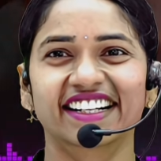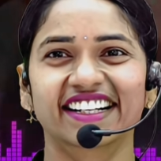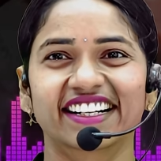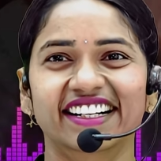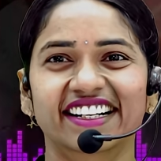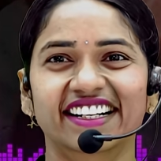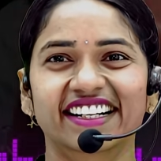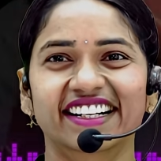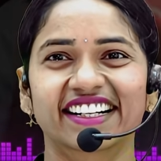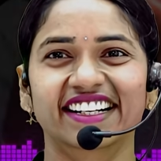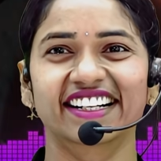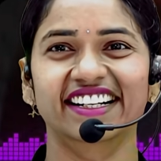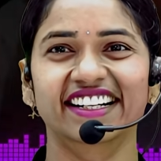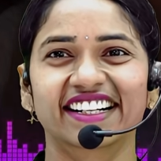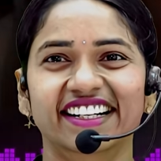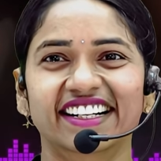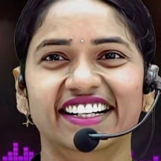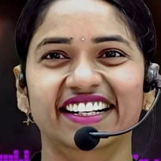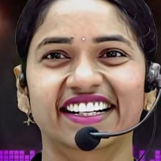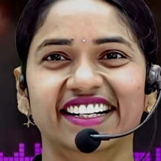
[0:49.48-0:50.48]
Very good.
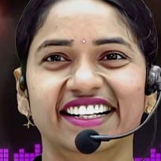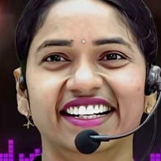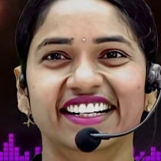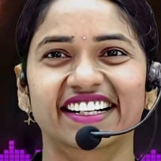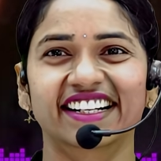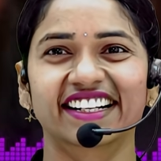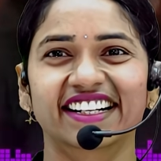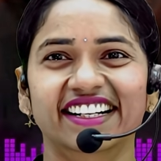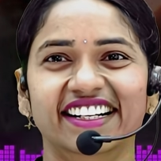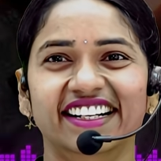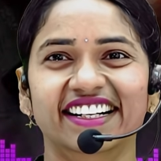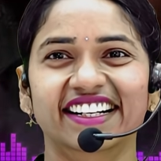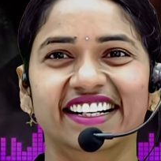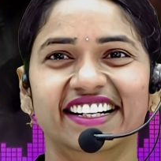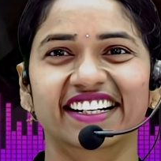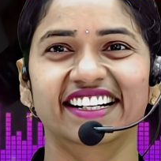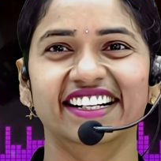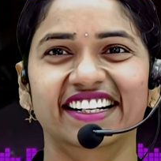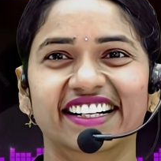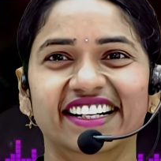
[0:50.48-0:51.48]
Every
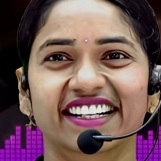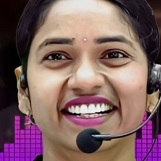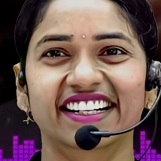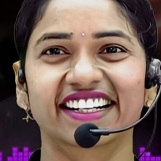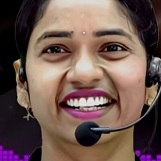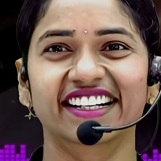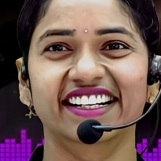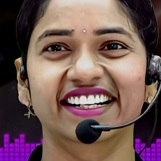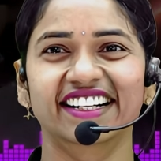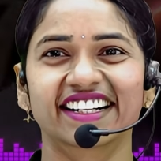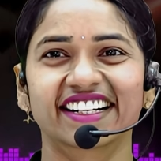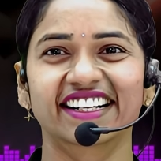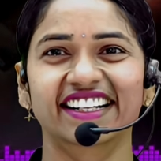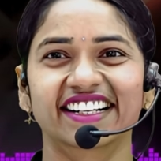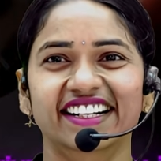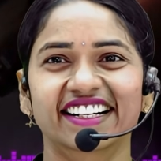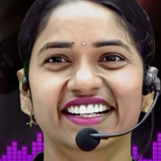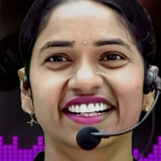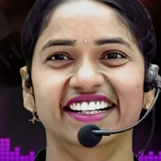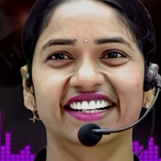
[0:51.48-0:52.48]
student should have in
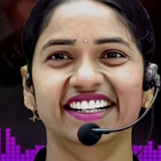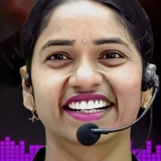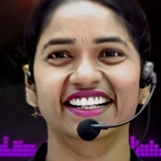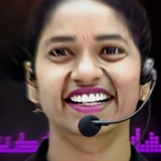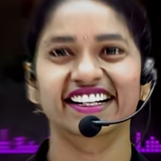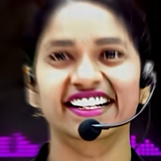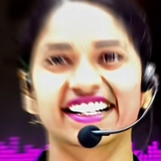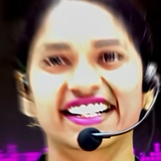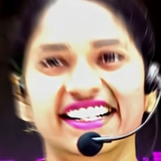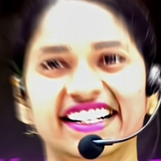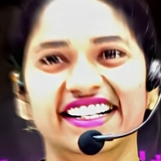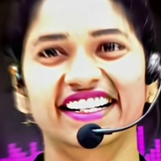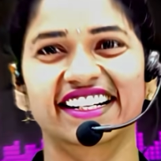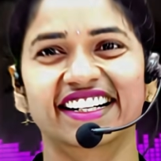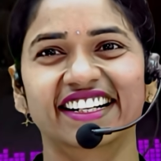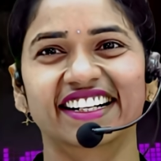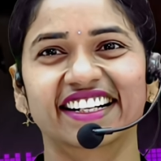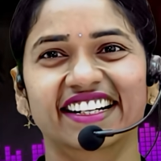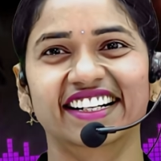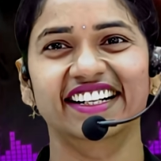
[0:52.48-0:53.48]
that
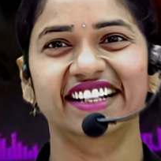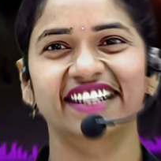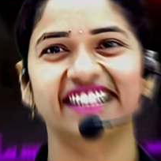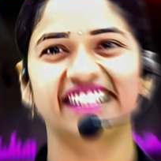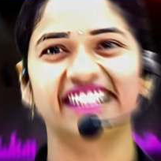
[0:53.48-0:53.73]
kind